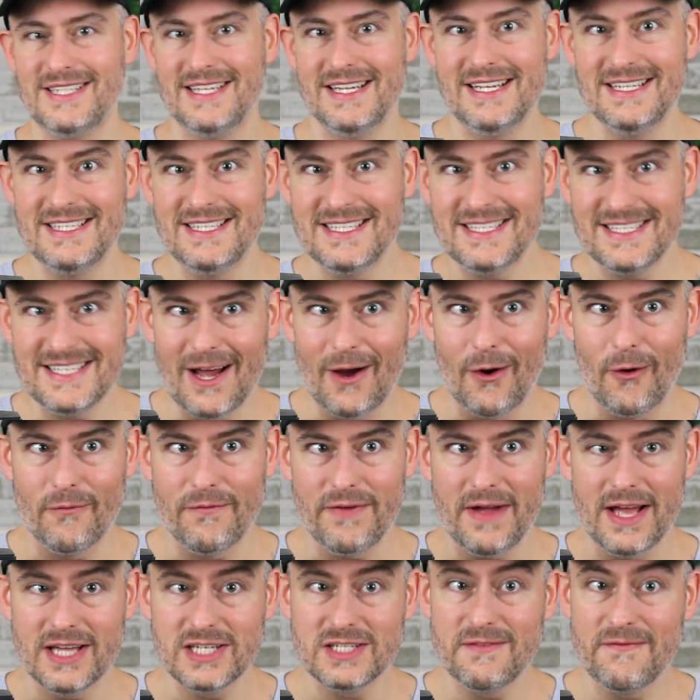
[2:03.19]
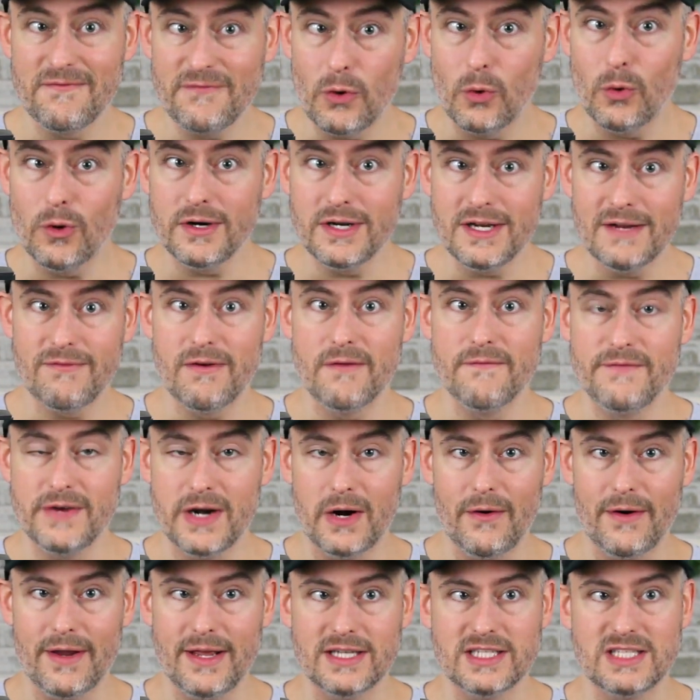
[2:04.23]
itself has 4 different
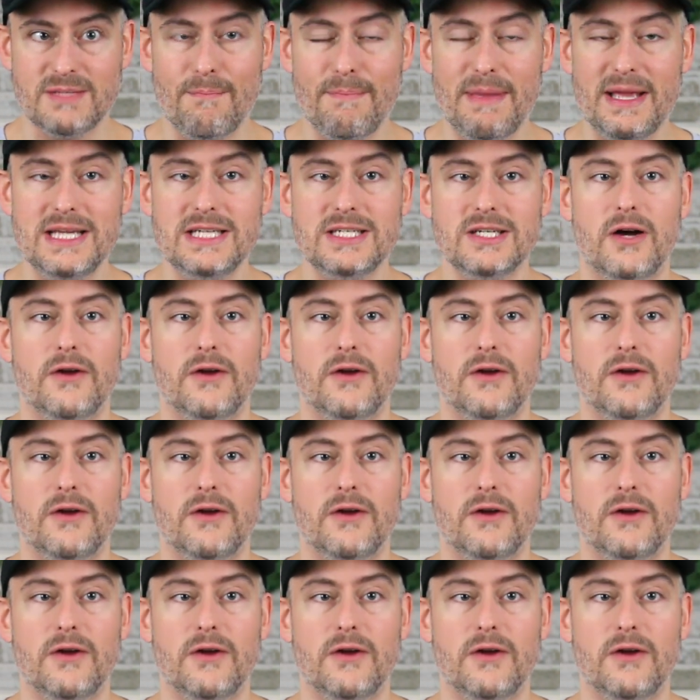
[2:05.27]
variants based